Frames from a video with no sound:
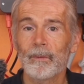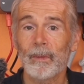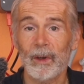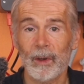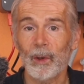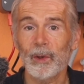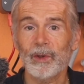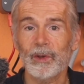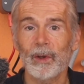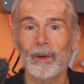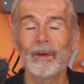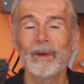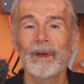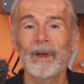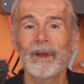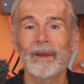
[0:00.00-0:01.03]
but also
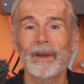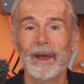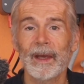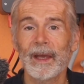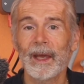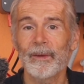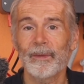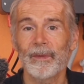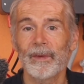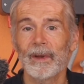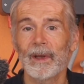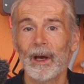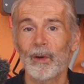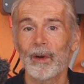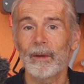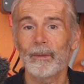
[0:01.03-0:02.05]
they have
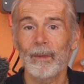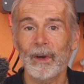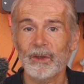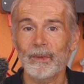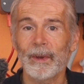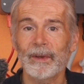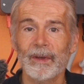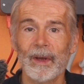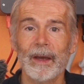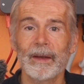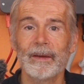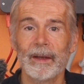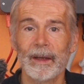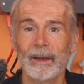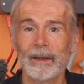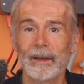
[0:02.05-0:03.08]
now a much better
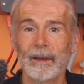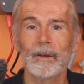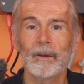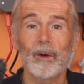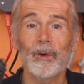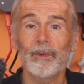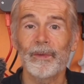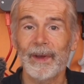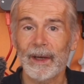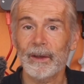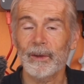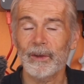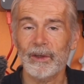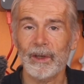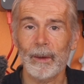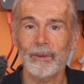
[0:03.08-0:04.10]
idea of their
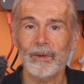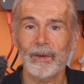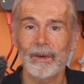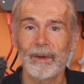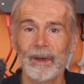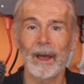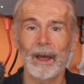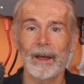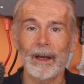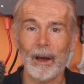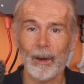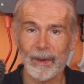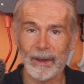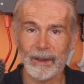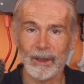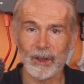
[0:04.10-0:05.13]
consumption and
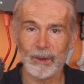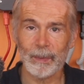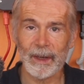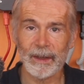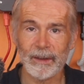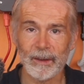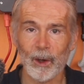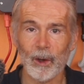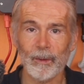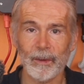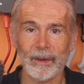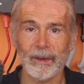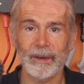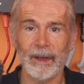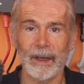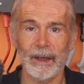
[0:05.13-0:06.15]
how that spreads over
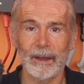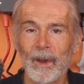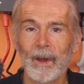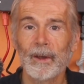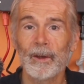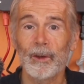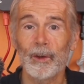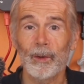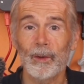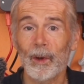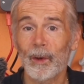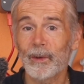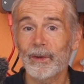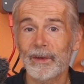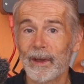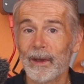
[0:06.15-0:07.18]
the day you
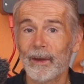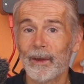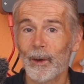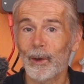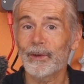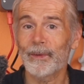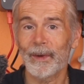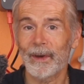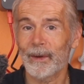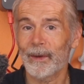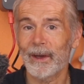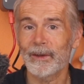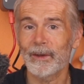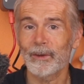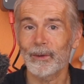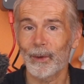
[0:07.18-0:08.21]
don't see those
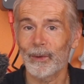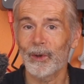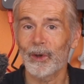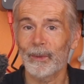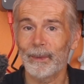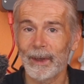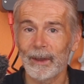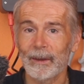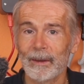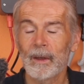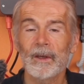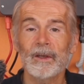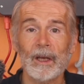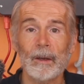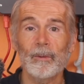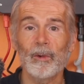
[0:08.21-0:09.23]
variations on your bill.
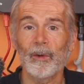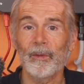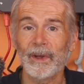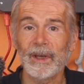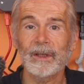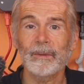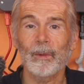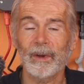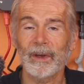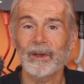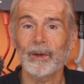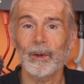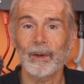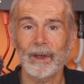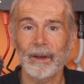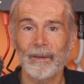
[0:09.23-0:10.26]
Some of these
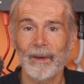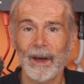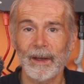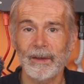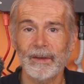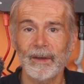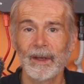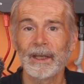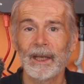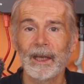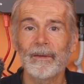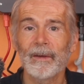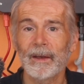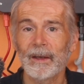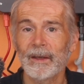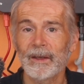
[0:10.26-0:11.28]
monitoring devices
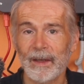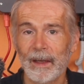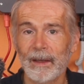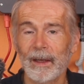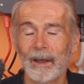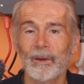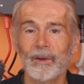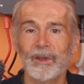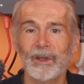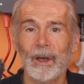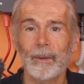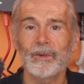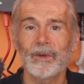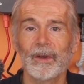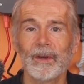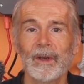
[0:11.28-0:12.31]
even send the
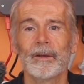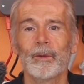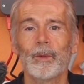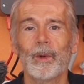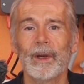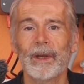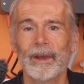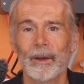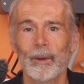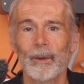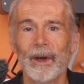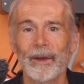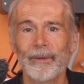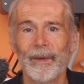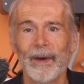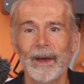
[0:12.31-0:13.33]
consumption with
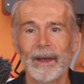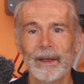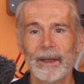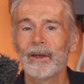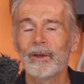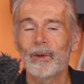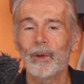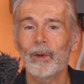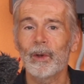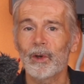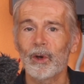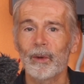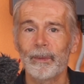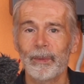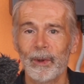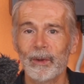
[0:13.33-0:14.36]
Wi-Fi to your
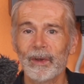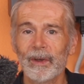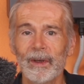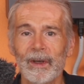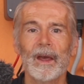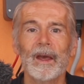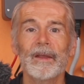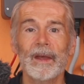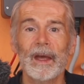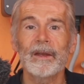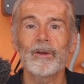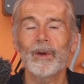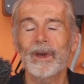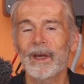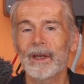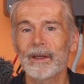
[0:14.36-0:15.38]
computer and then
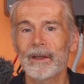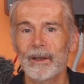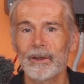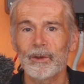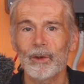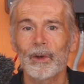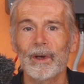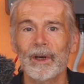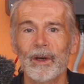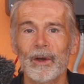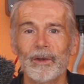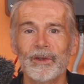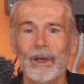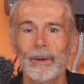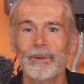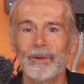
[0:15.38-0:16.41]
you can draw a
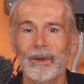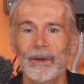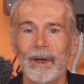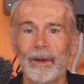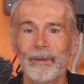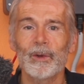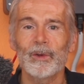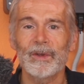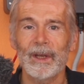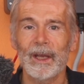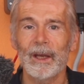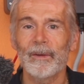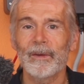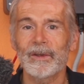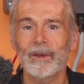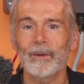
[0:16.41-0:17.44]
consumption graph to see
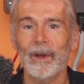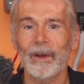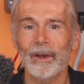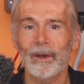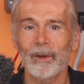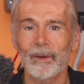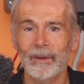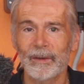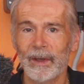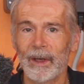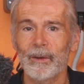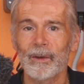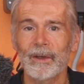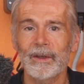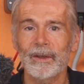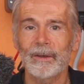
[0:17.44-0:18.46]
if it's rather
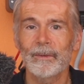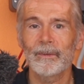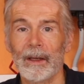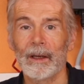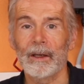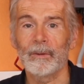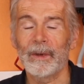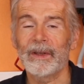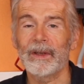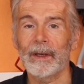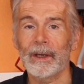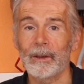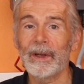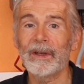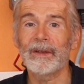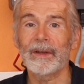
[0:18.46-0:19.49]
continuous. With a
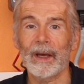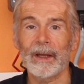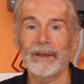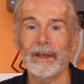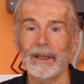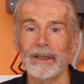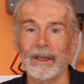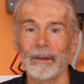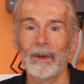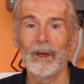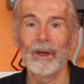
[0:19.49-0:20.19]
grid-tied system,